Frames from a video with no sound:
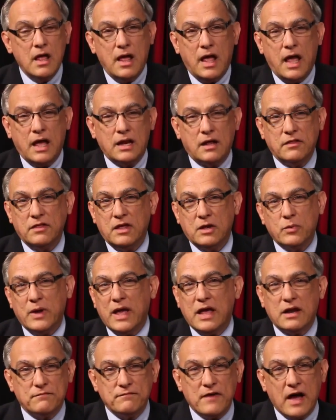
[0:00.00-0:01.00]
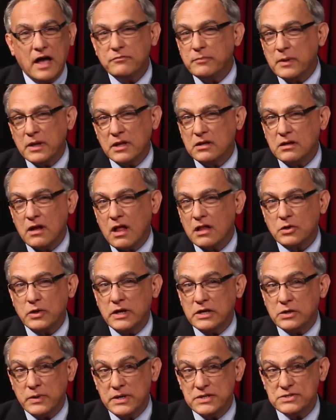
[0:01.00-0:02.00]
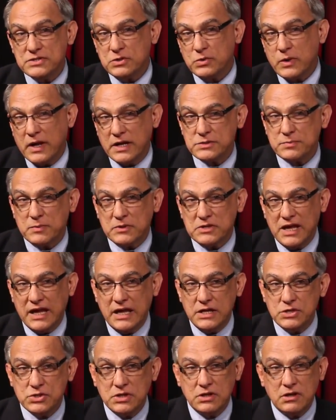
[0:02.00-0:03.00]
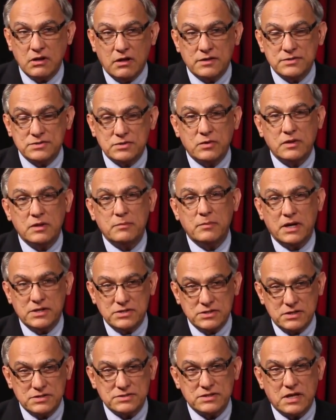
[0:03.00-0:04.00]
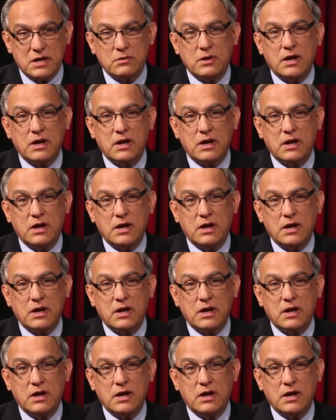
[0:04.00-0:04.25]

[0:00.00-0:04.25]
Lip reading: And I think we had a $5 million increase in transportation also in the budget, is that